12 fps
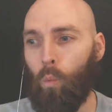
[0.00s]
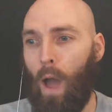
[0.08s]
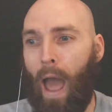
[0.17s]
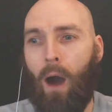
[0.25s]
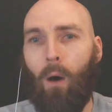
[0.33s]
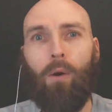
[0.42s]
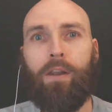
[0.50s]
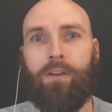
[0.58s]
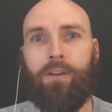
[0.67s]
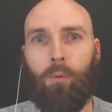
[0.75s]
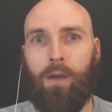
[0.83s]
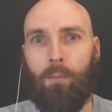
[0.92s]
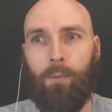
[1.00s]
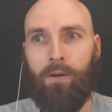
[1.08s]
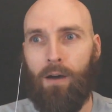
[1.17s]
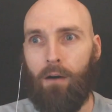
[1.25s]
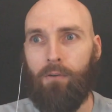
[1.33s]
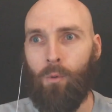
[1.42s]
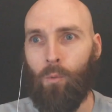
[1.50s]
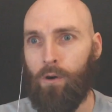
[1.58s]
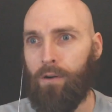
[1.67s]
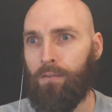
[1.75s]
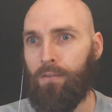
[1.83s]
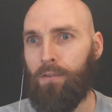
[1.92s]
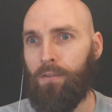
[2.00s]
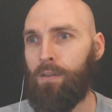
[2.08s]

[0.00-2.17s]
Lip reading: how an adobe oven works?